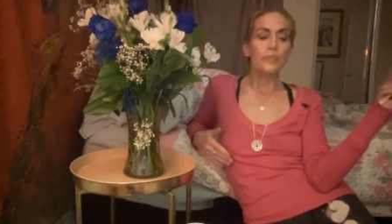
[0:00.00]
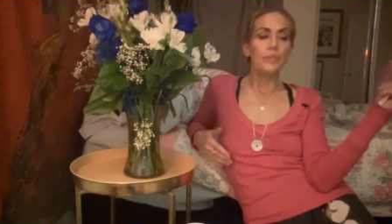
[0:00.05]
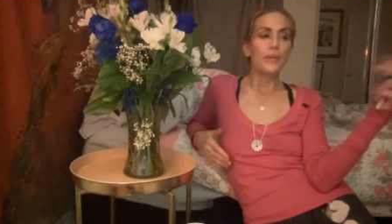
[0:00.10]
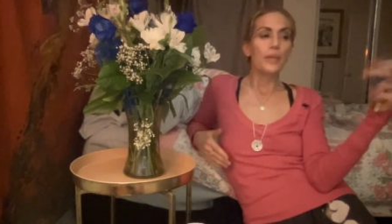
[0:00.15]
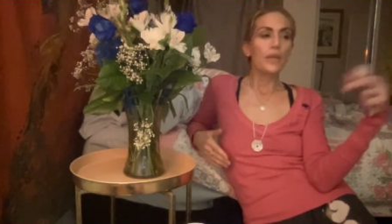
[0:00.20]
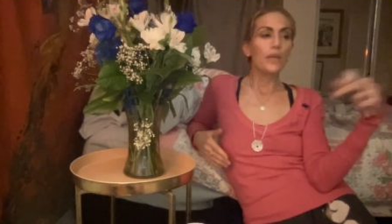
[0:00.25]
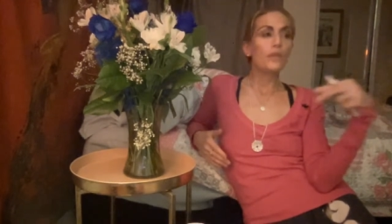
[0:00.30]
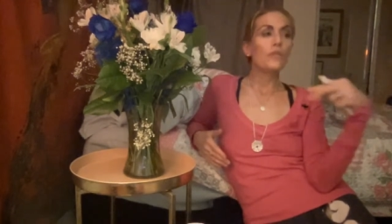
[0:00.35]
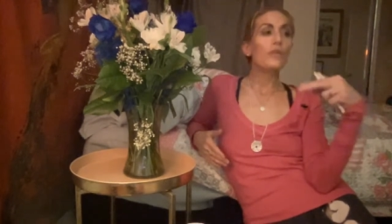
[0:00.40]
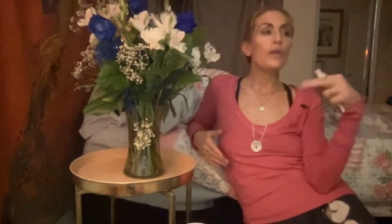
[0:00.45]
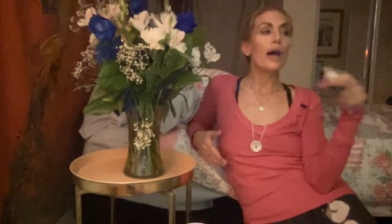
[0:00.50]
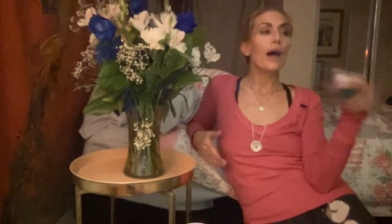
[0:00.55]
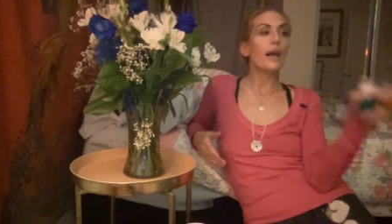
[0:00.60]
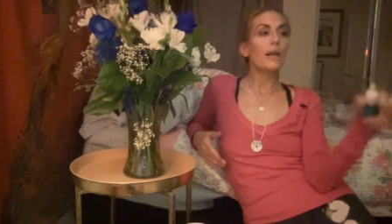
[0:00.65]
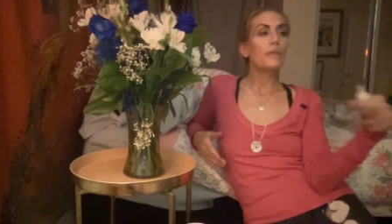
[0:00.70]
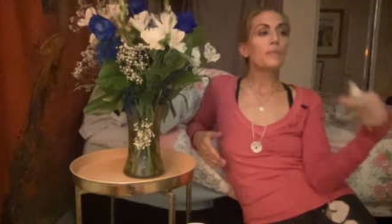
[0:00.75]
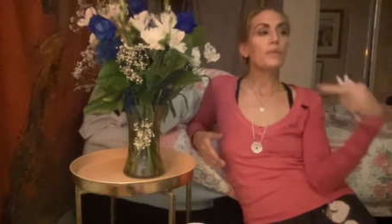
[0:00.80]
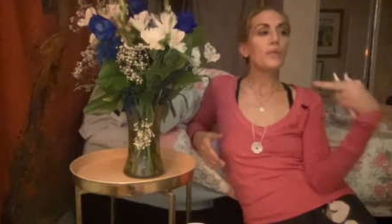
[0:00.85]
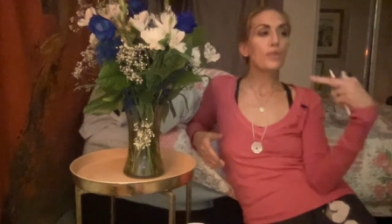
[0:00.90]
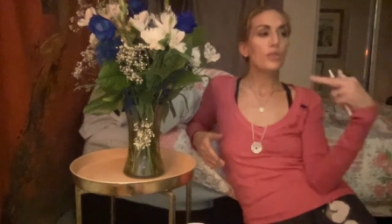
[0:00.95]
he used to
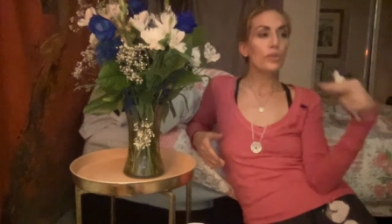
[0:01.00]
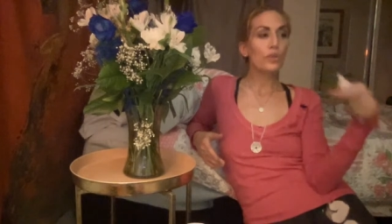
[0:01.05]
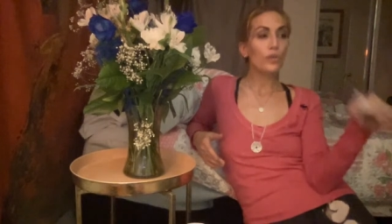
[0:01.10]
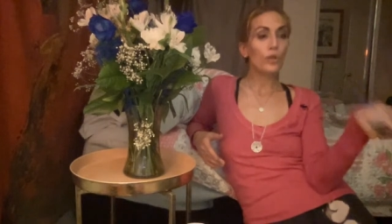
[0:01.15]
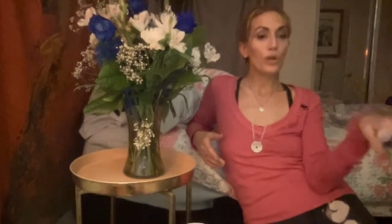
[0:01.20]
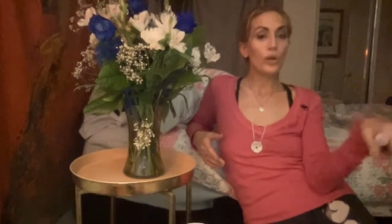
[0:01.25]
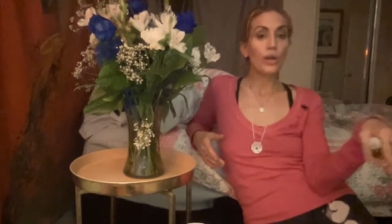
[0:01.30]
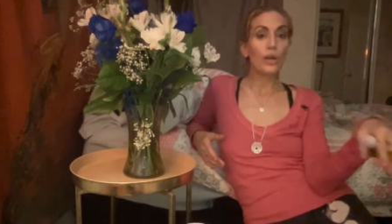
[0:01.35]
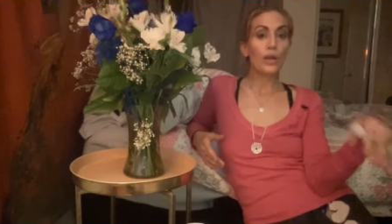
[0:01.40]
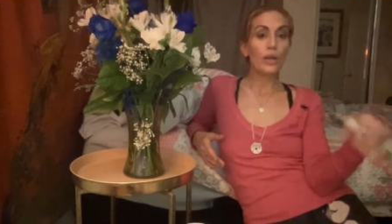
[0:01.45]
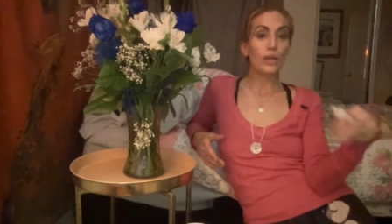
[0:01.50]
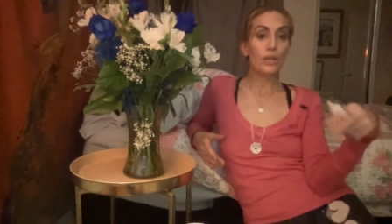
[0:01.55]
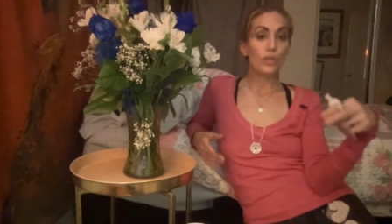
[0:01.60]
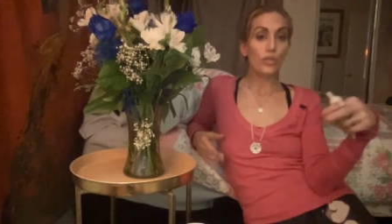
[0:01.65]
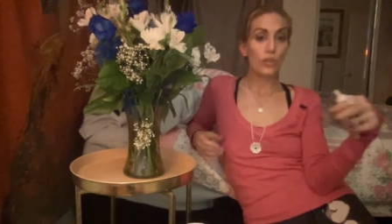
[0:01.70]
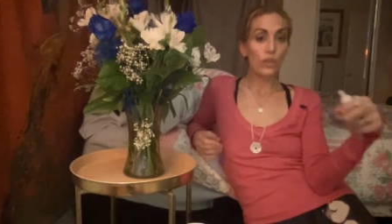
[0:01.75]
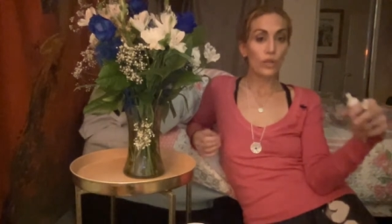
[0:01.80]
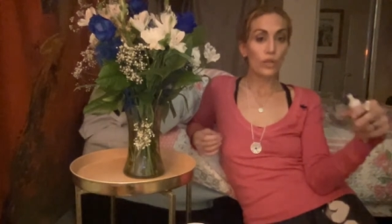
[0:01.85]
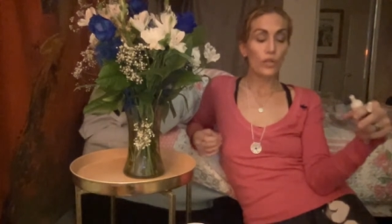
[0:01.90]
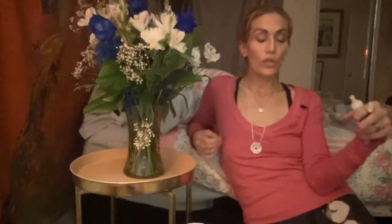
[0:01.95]
ask me to look,
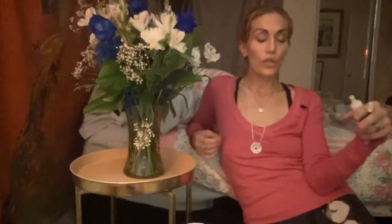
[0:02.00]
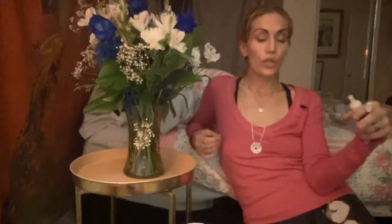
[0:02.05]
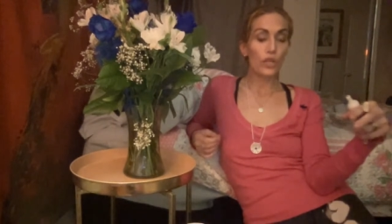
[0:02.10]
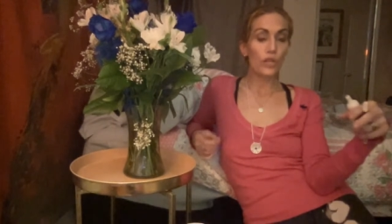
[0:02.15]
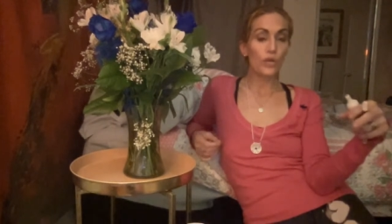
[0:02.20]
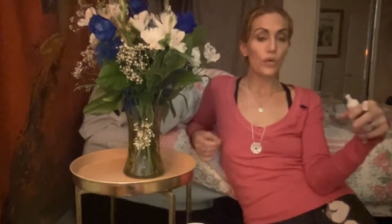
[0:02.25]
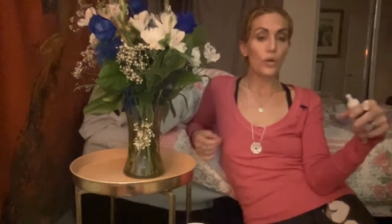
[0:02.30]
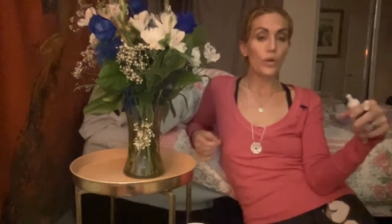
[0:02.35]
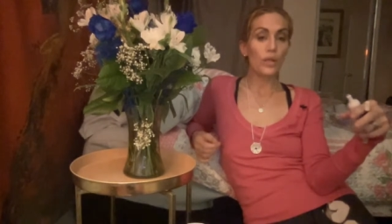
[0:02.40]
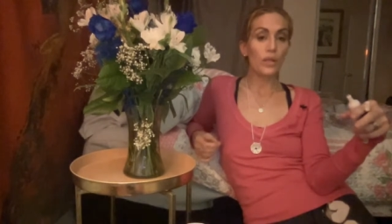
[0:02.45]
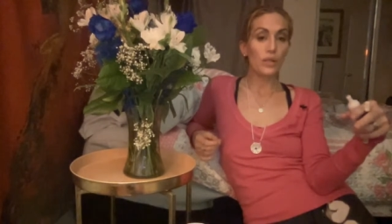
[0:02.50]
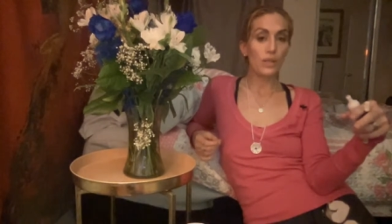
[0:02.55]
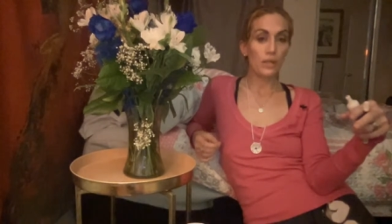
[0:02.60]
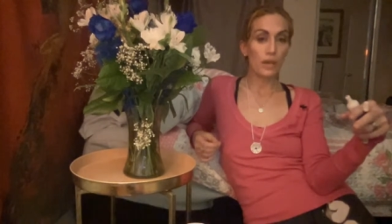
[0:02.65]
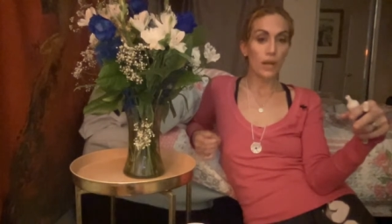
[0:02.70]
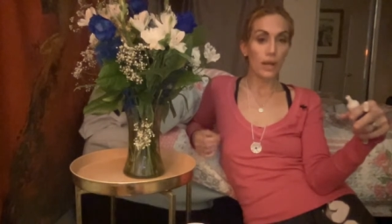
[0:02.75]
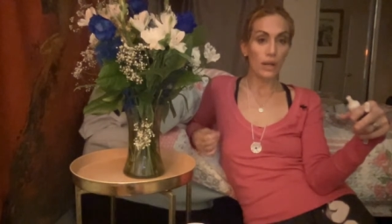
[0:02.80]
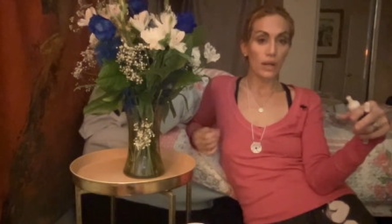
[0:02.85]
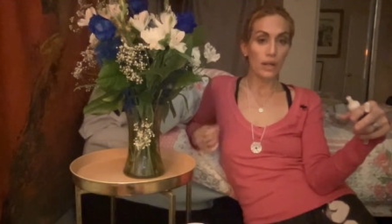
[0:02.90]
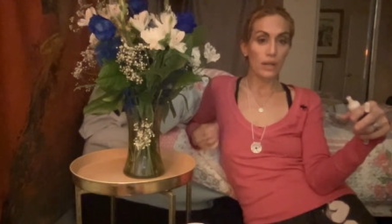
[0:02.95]
she shorted
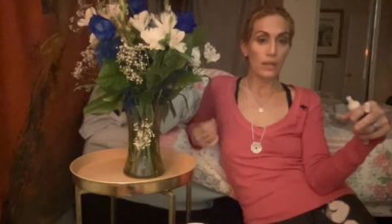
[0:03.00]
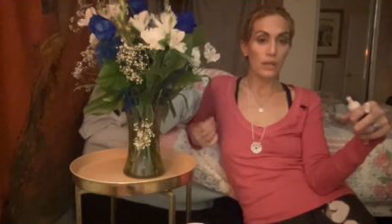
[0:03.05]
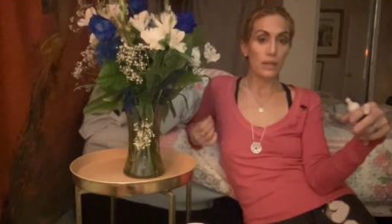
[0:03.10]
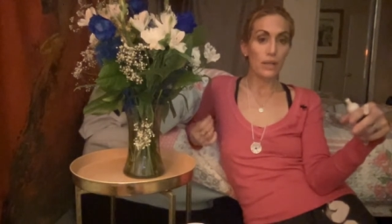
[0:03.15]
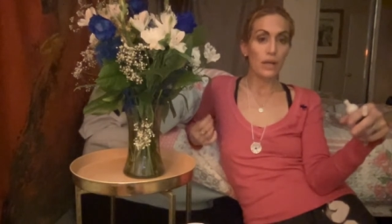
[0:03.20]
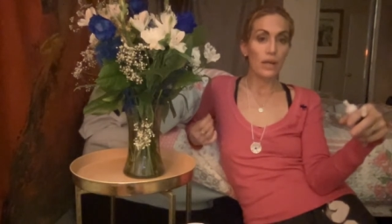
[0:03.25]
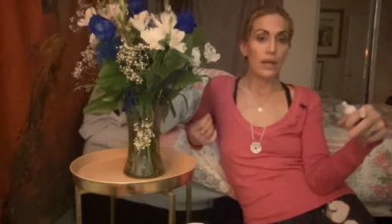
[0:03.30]
stocks.